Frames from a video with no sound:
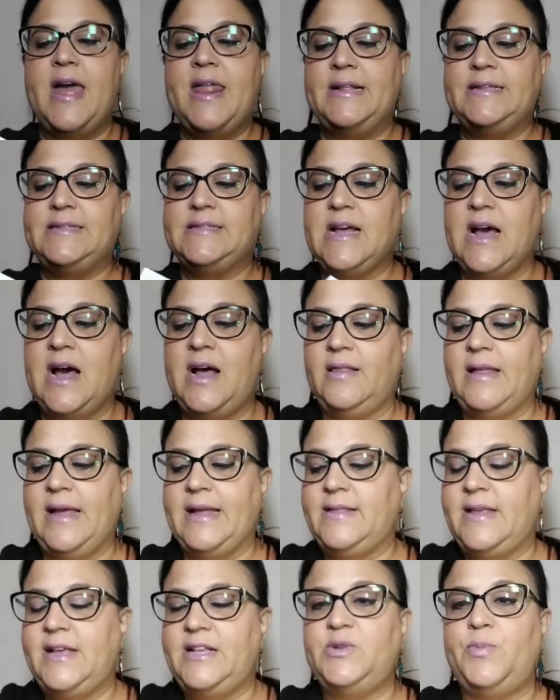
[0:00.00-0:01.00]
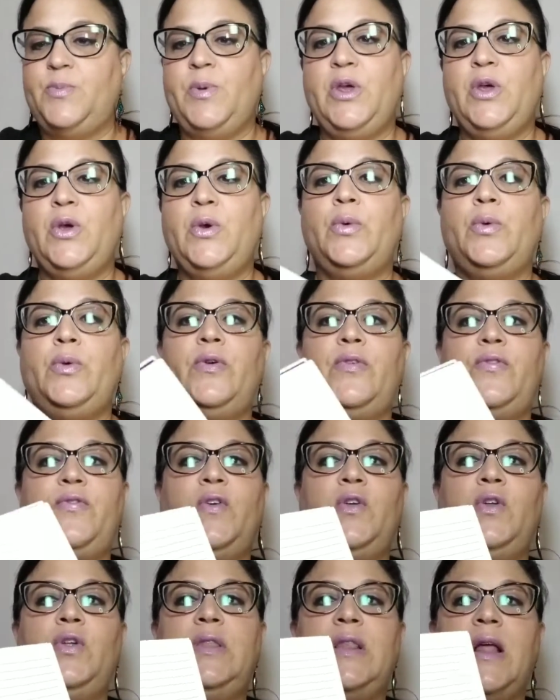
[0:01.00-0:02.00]
and it's got like these
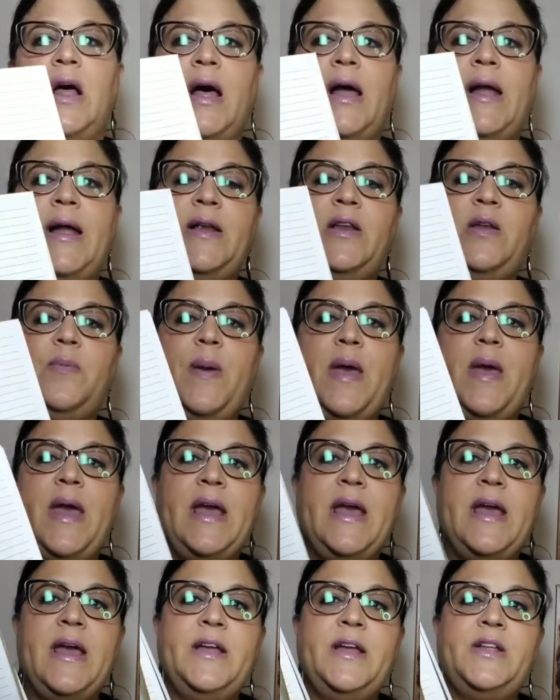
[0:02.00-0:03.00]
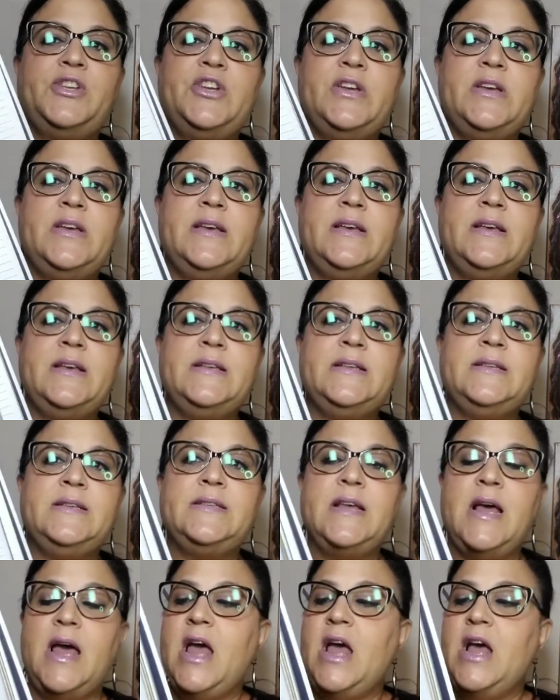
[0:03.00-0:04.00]
beautiful lined
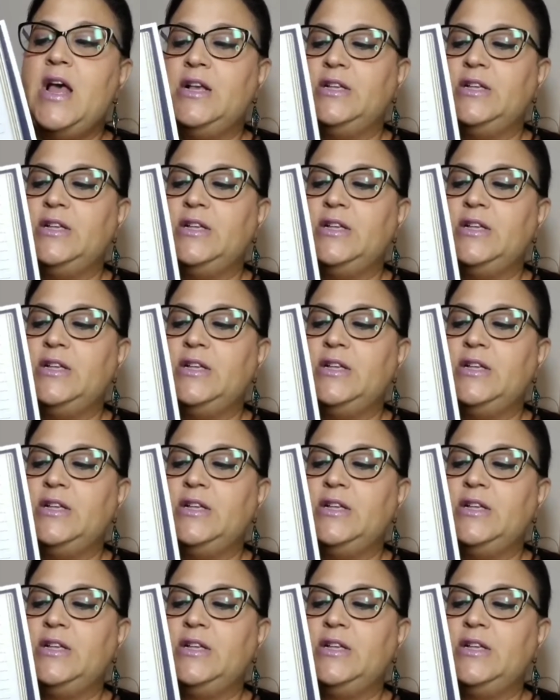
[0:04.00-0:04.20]
pages.